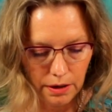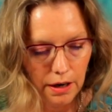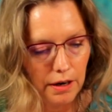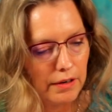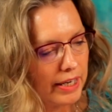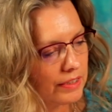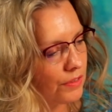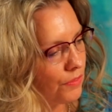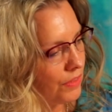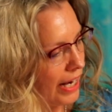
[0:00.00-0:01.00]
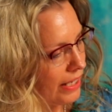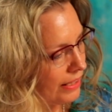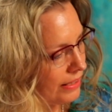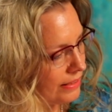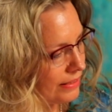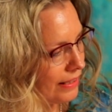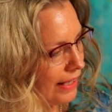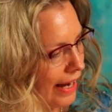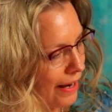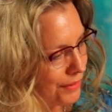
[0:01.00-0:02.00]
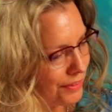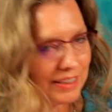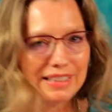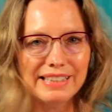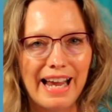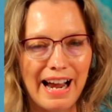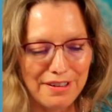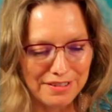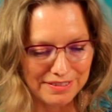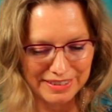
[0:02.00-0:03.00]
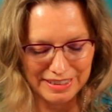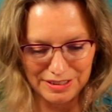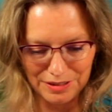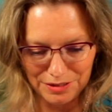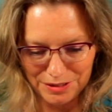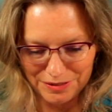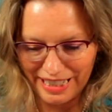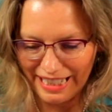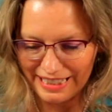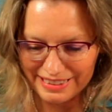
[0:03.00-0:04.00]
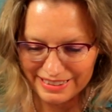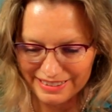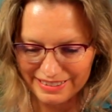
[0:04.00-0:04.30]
All right, so that is how it looks now. It's so sweet.